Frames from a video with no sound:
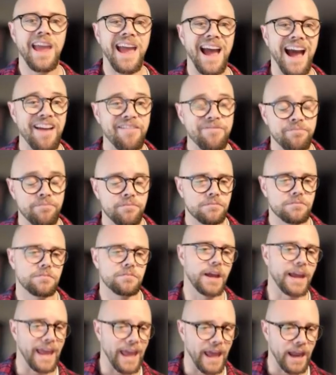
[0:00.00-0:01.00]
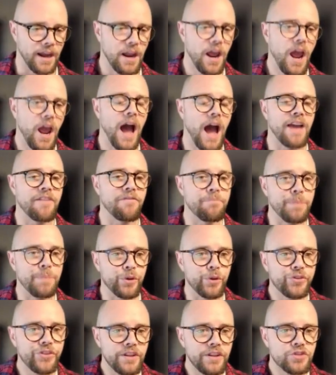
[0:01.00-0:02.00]
I
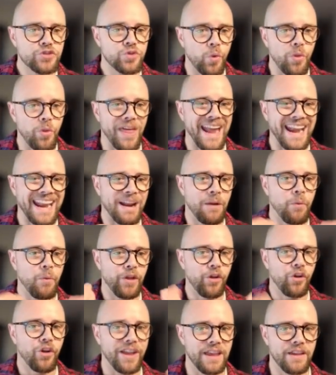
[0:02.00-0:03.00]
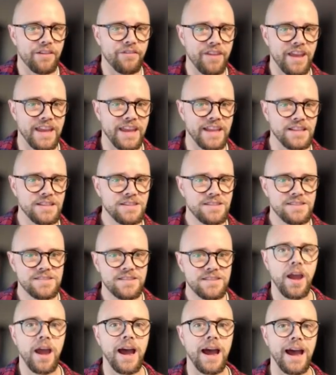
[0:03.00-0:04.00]
built it so that it will give
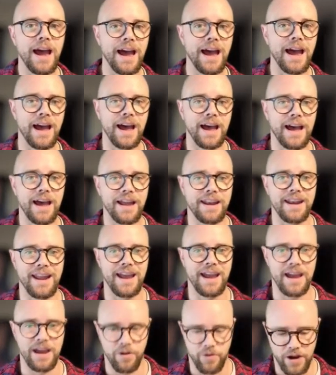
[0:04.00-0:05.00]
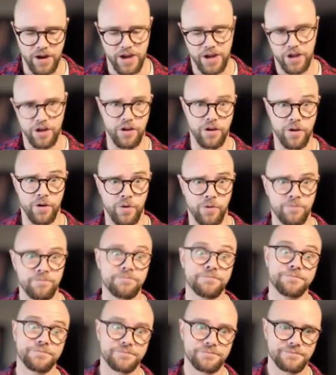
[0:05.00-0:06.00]
hints. Now I know.
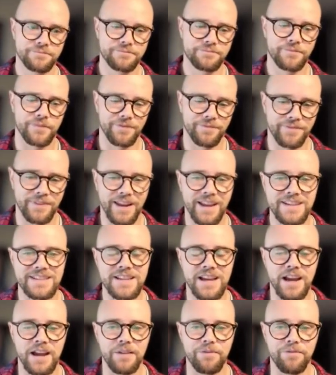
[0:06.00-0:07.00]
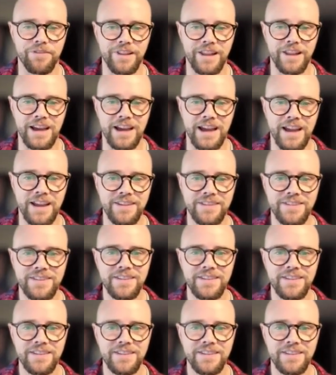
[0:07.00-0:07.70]
Time flies.